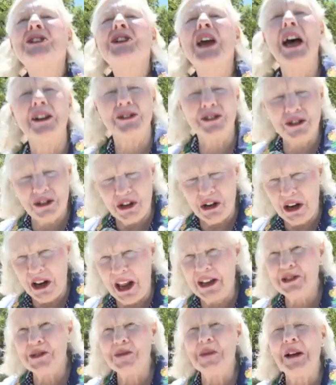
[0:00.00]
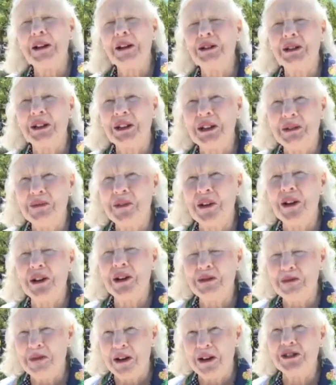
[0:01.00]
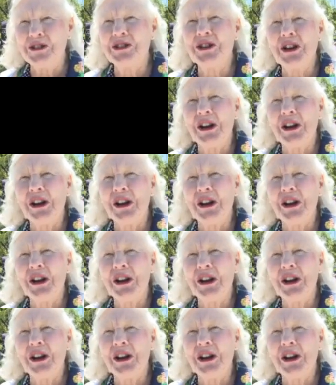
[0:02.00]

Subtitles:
Yes, she likes my cooking very much.